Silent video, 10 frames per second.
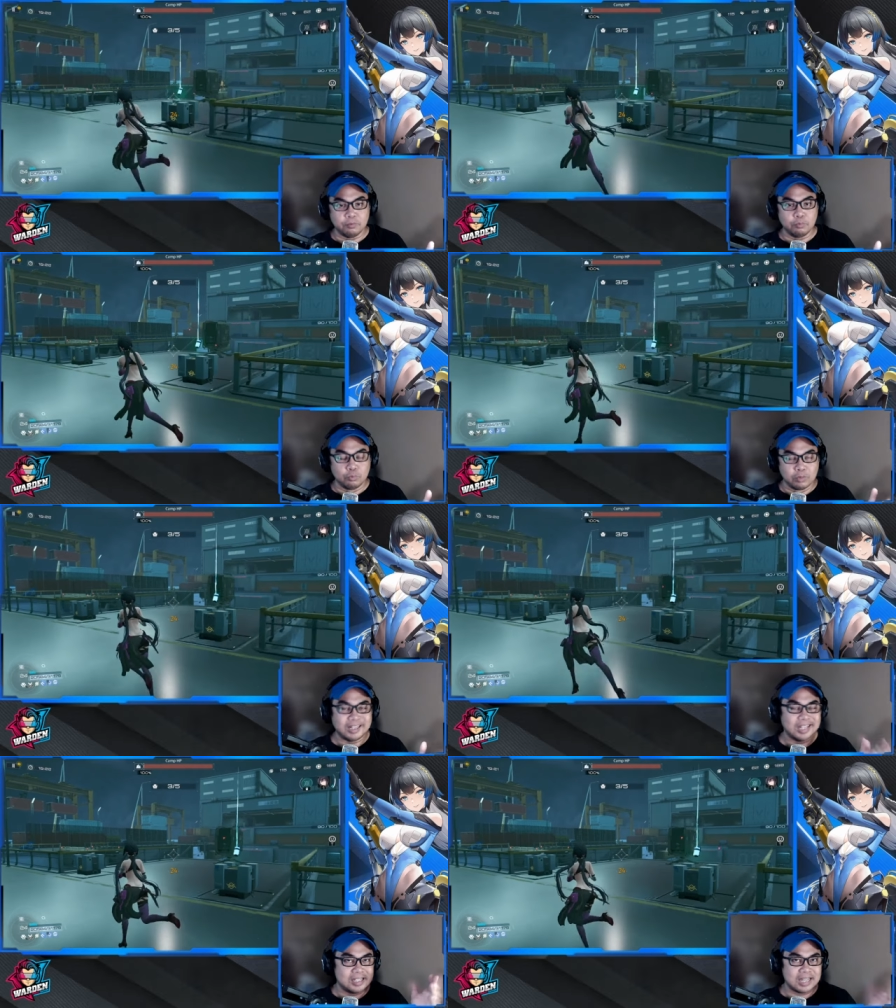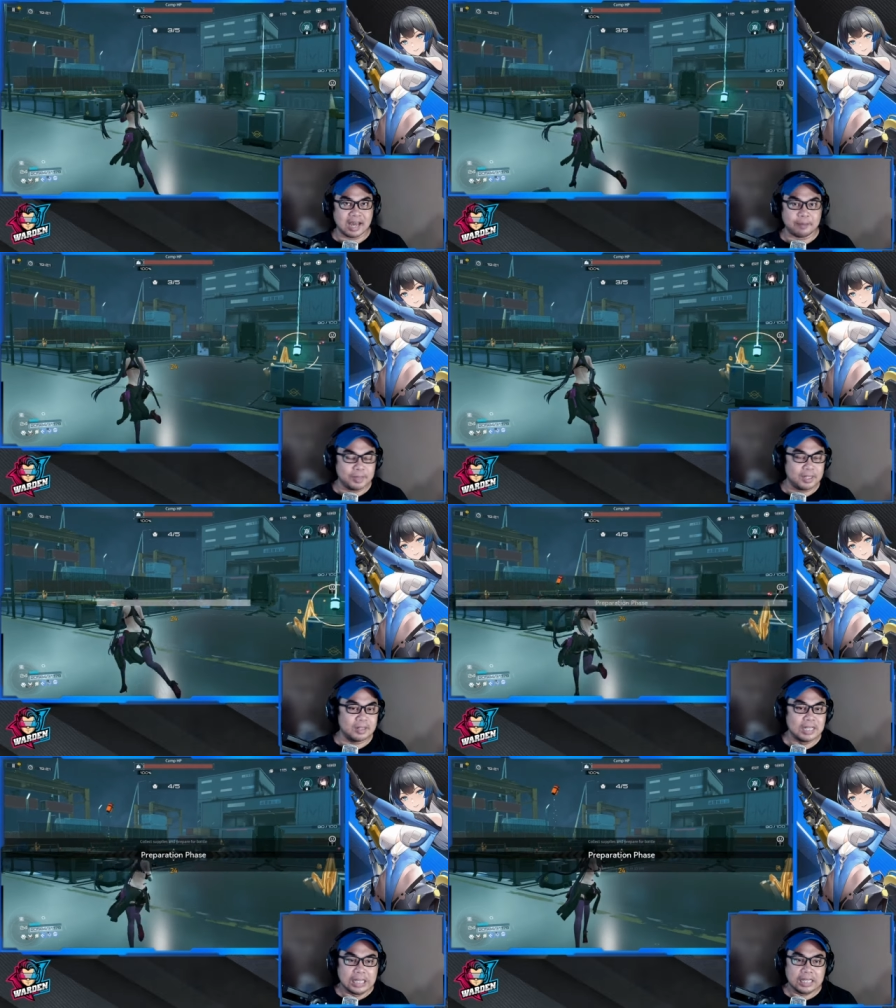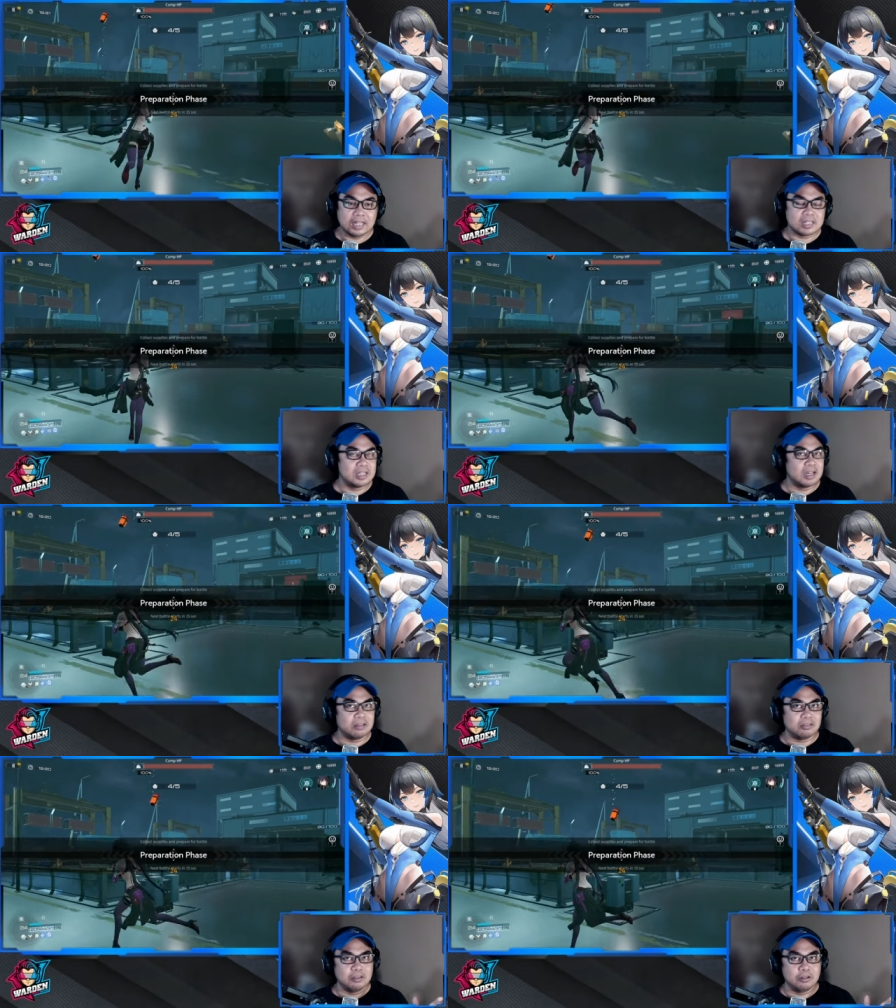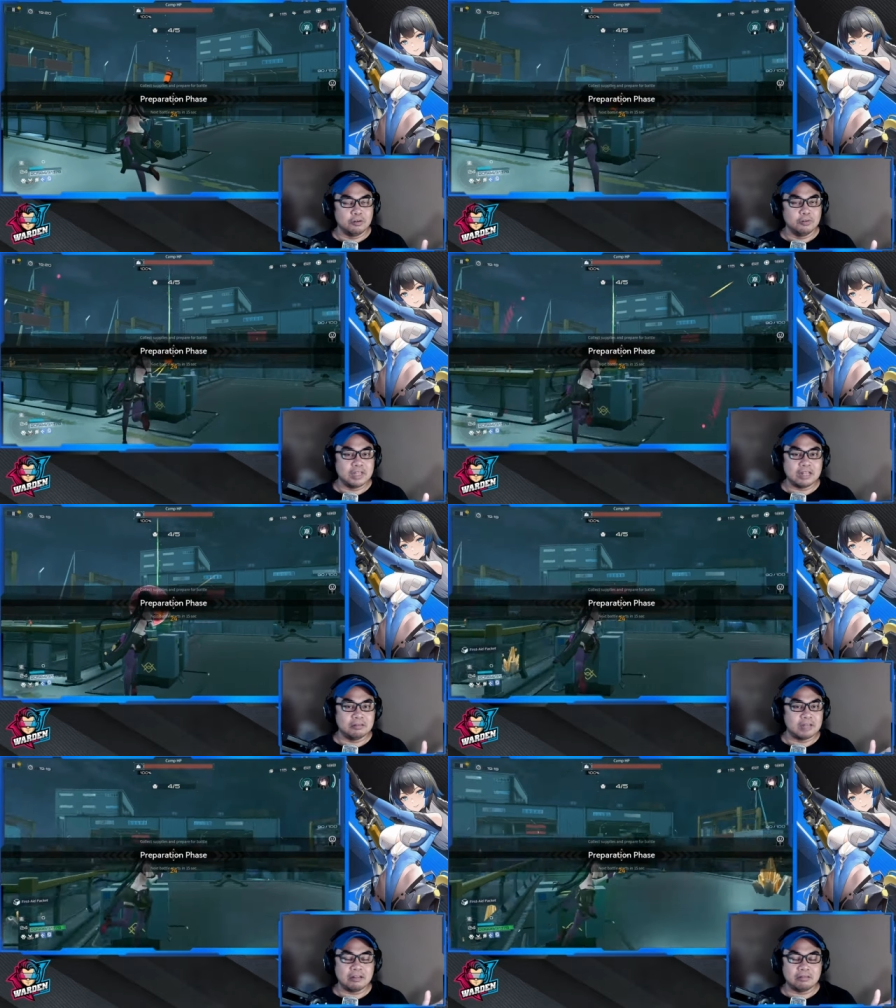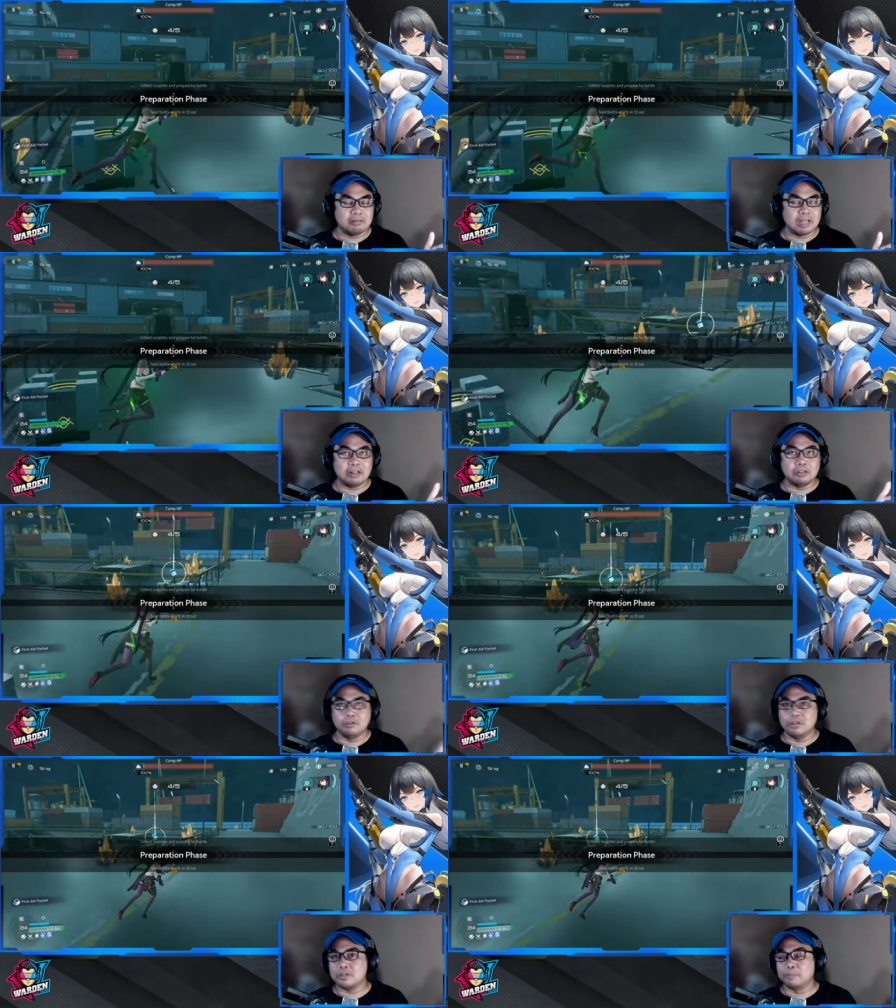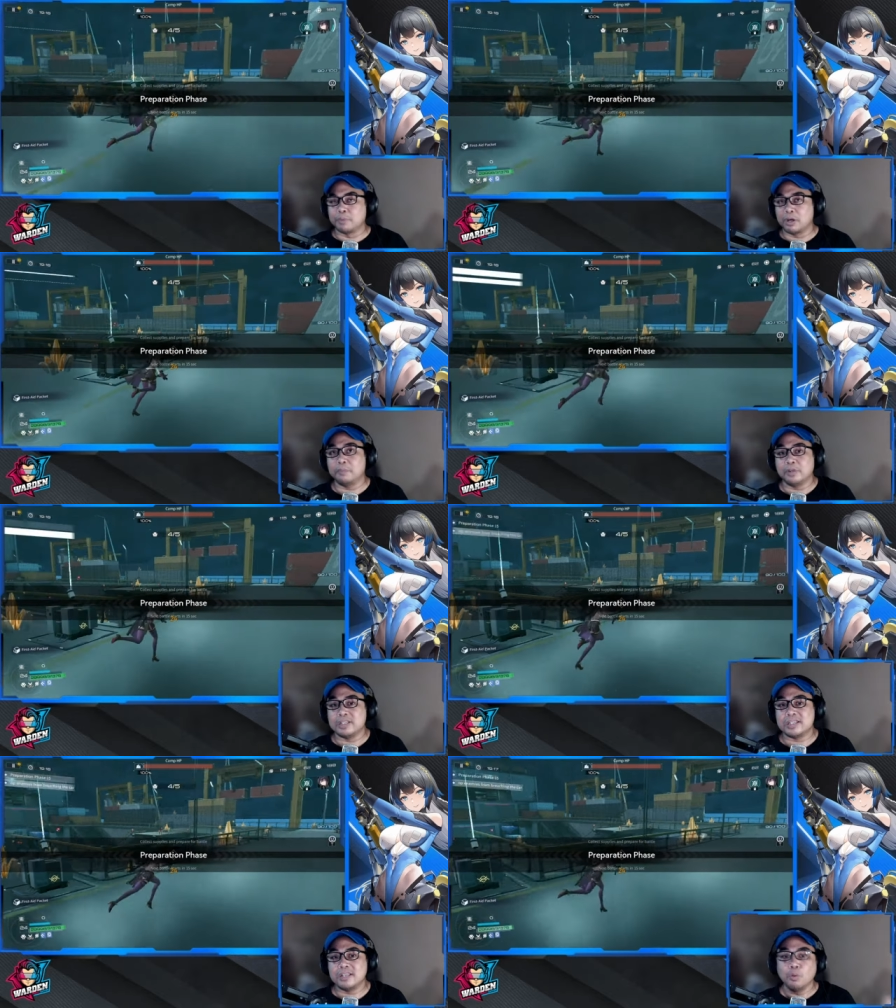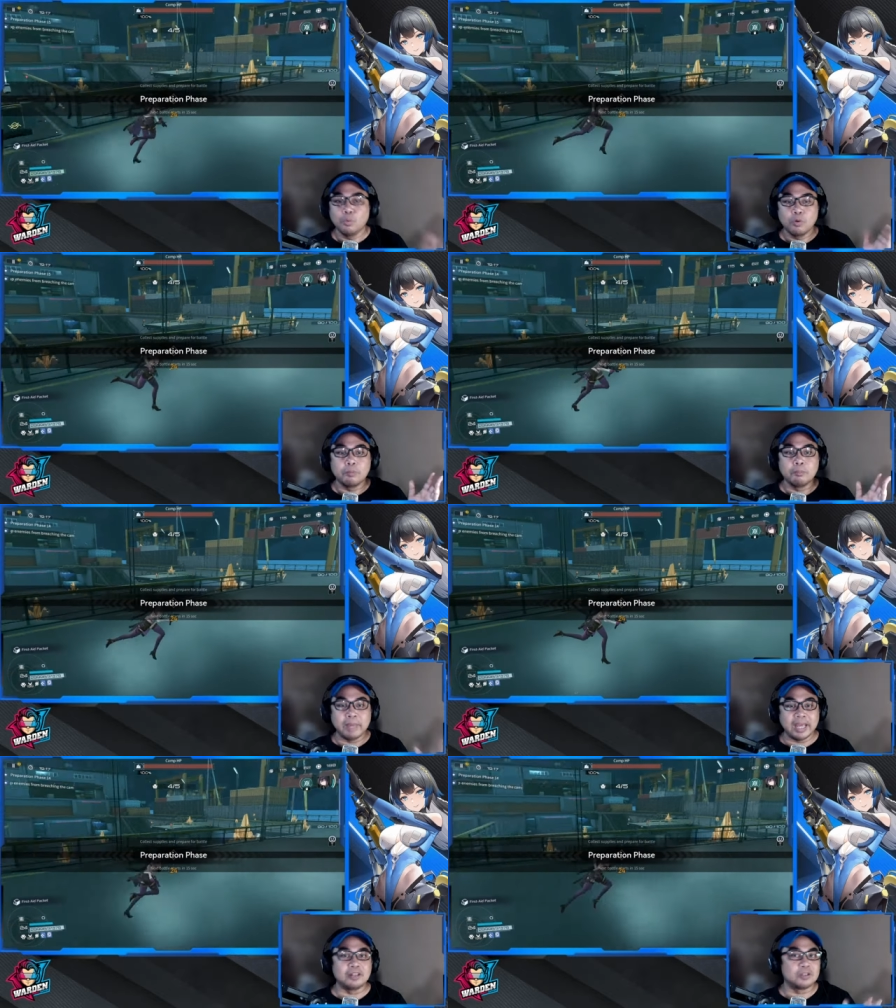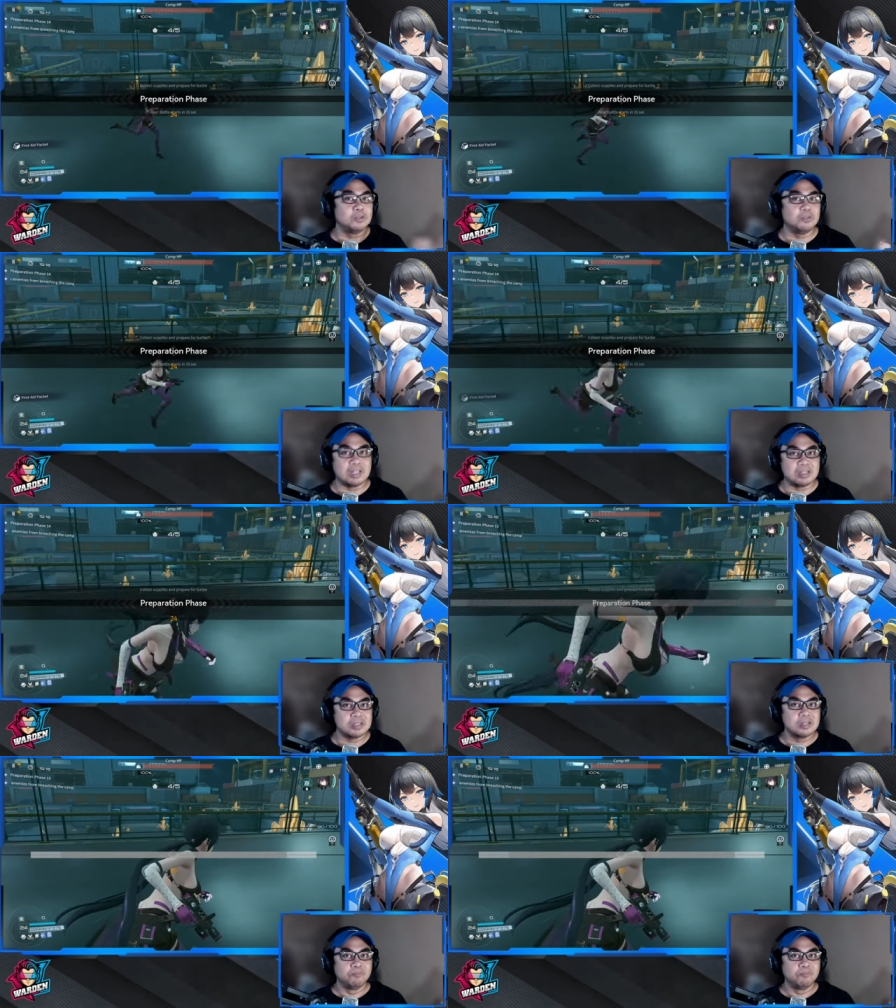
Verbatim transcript: what has happened. It's not, you know, they they they didn't do this on purpose. They were made to do this.